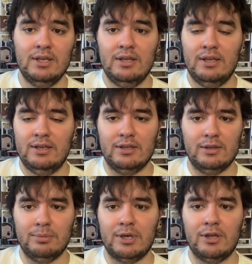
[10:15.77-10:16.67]

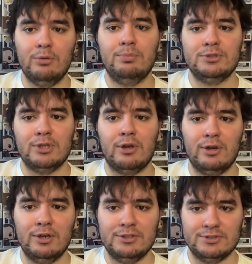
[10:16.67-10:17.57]
But I hope
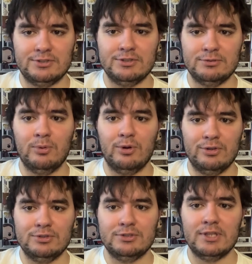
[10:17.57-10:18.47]
Uncharted is more
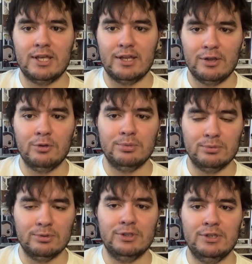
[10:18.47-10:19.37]
than just that. I hope it
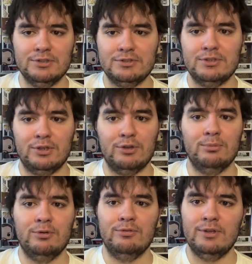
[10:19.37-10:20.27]
really is a good
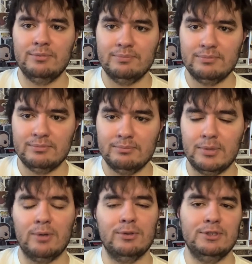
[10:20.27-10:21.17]
movie, but
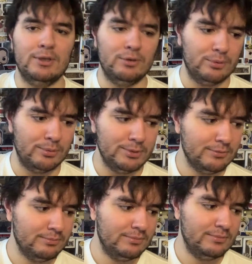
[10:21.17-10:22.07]
I really doubt it will be.
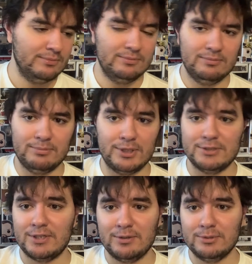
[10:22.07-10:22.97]
But it's
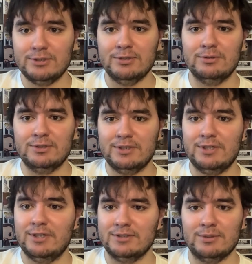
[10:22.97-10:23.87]
at number 2
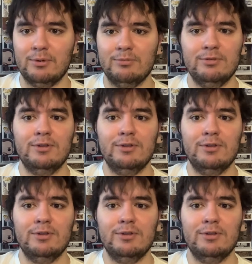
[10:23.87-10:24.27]
because I'm hopeful.